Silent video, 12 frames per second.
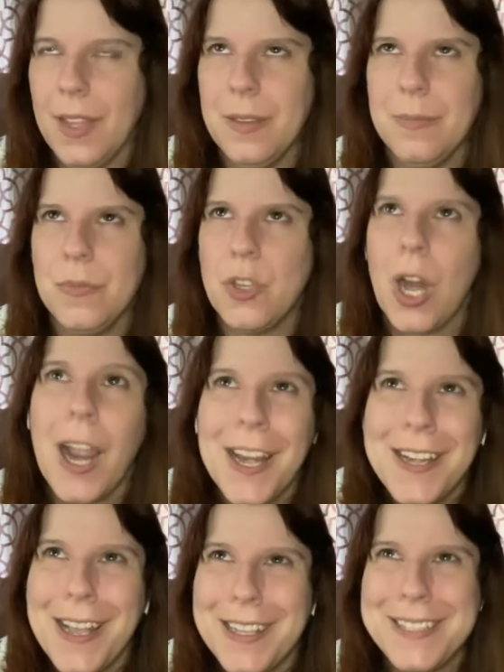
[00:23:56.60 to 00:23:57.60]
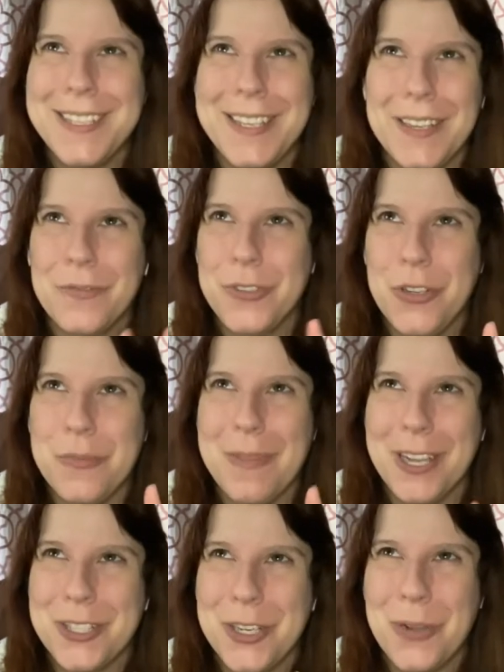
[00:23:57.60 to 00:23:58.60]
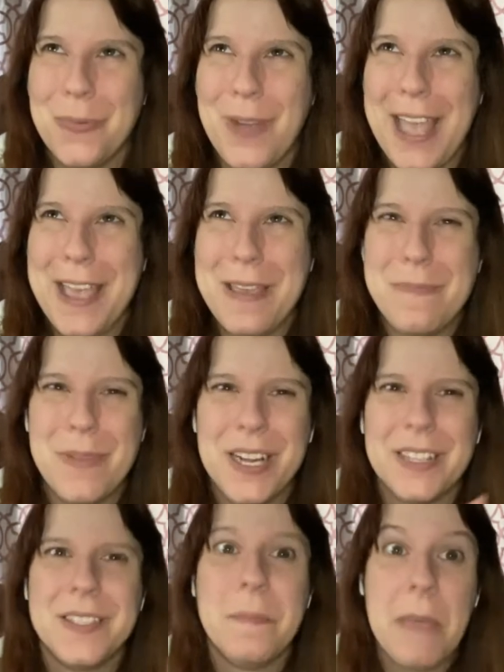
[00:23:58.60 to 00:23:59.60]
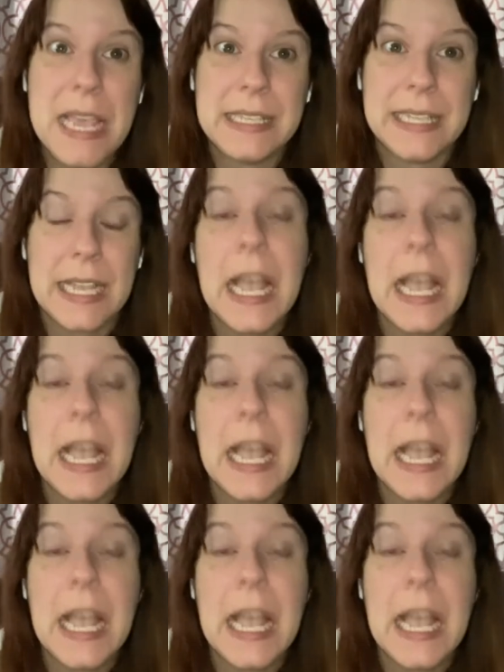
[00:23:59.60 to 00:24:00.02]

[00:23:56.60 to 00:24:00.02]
I'm trying not to give too much away, but it's amazing.